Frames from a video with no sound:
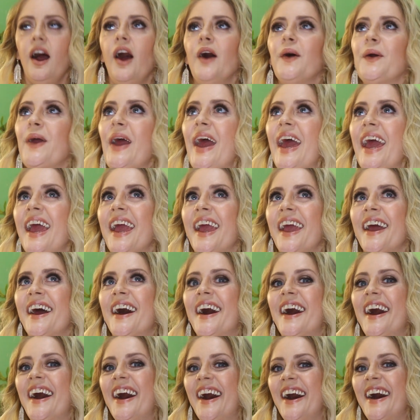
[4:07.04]
Okay,
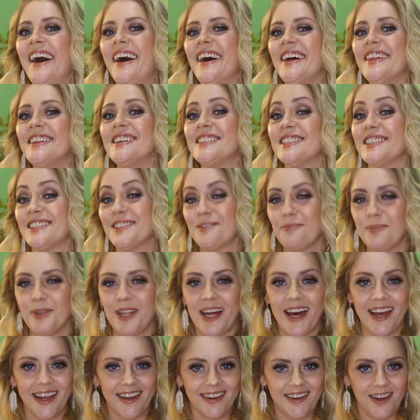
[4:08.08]
this is a
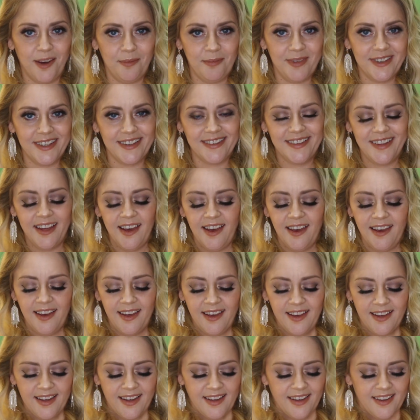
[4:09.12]
black number.
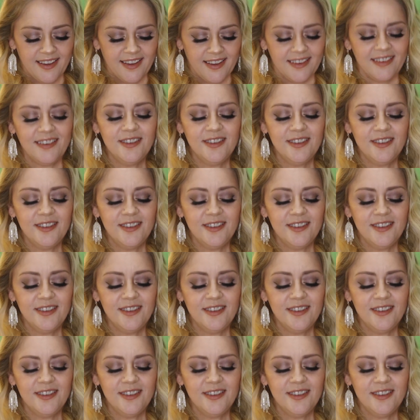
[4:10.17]
Oh